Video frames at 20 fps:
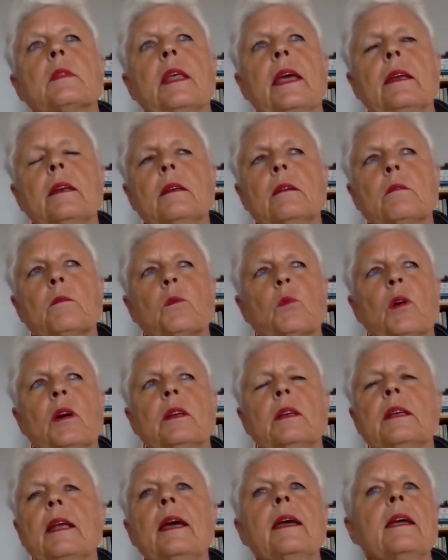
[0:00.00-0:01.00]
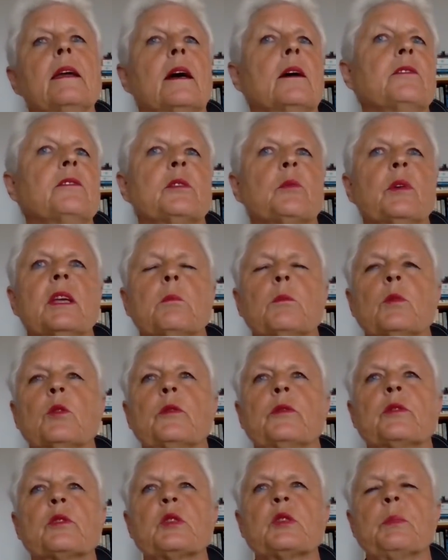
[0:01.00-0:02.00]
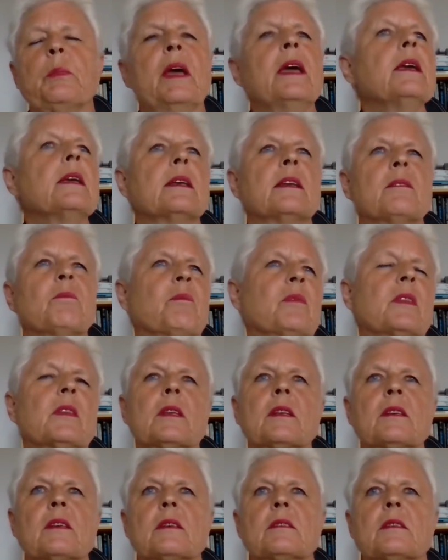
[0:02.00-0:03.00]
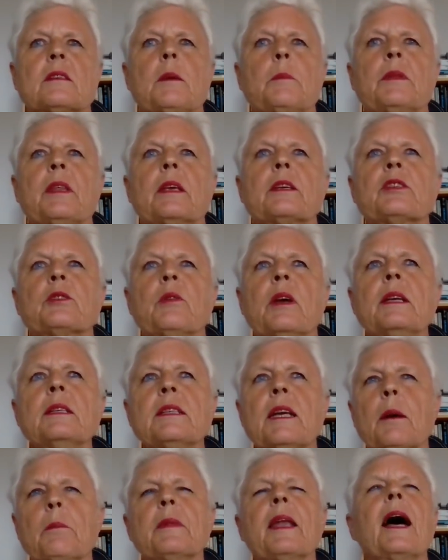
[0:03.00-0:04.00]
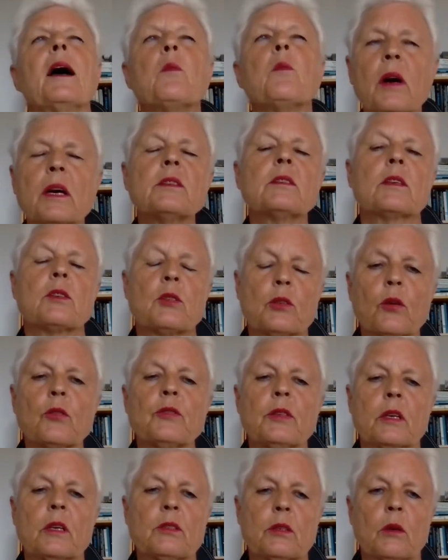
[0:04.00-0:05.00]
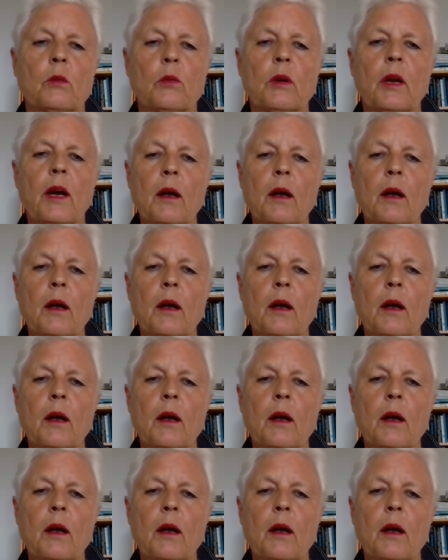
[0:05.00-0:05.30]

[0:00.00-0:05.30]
then one day after we had moved to Spain, something strange happened. I was a searching soul.